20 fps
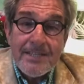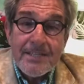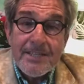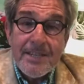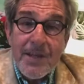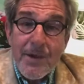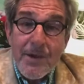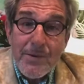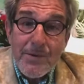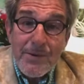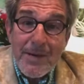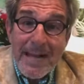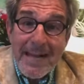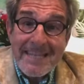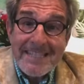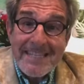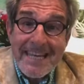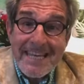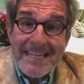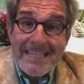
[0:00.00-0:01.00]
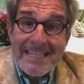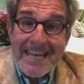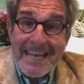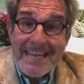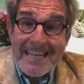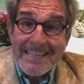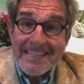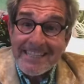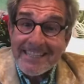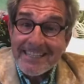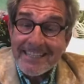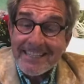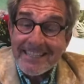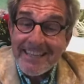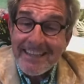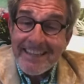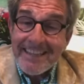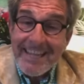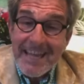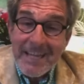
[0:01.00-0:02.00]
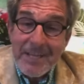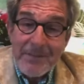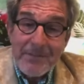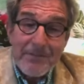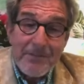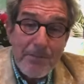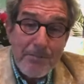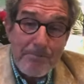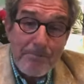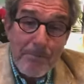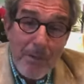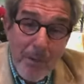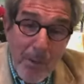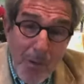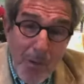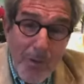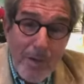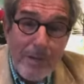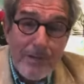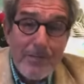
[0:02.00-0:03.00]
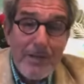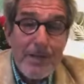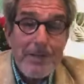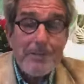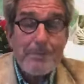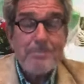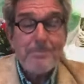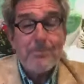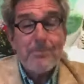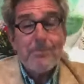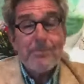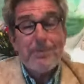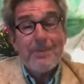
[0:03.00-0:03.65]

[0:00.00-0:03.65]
So, as I said, thank you for all of those